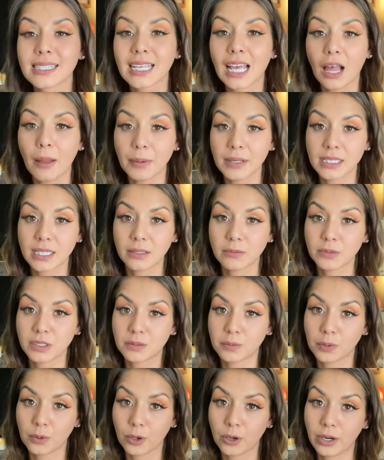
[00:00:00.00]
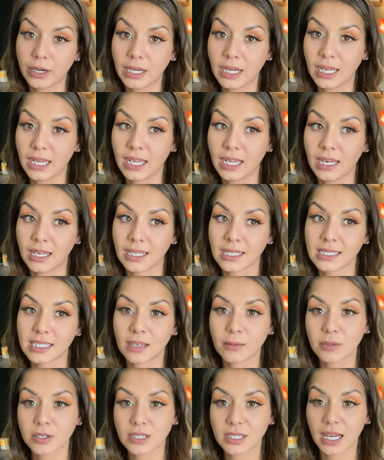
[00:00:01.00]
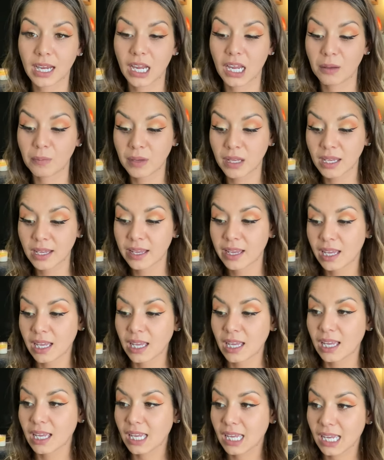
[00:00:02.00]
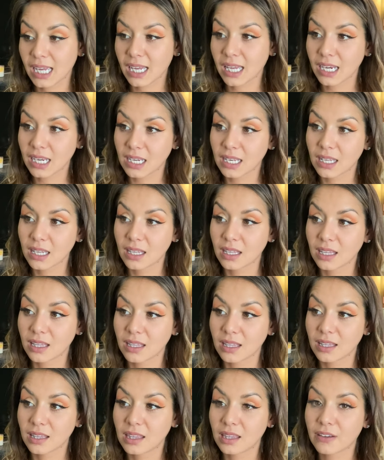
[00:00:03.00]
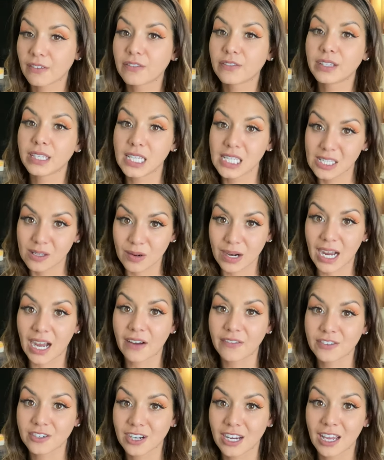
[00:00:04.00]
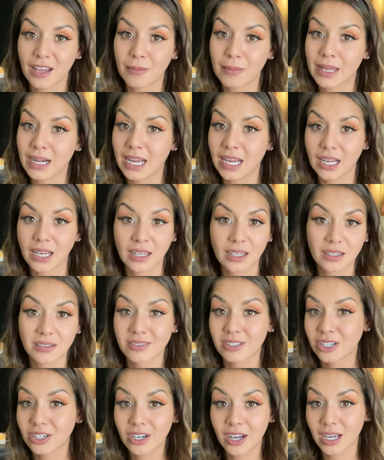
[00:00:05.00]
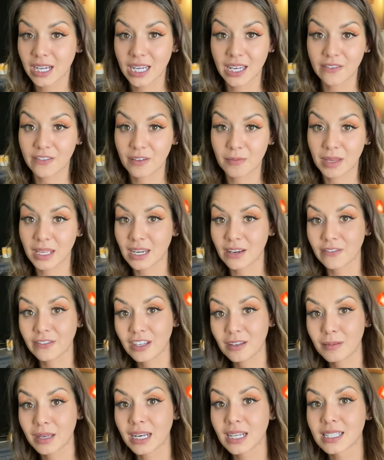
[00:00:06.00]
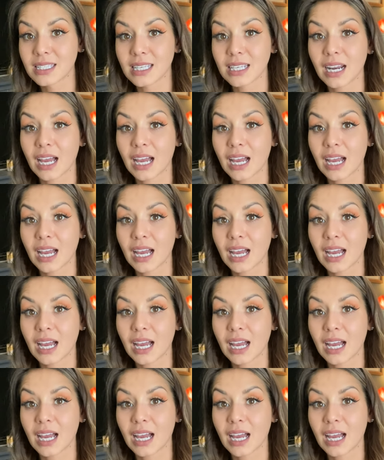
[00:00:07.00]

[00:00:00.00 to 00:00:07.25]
Capitan was born in the summertime and the fleas are after him, and I could not give him any flea medicine.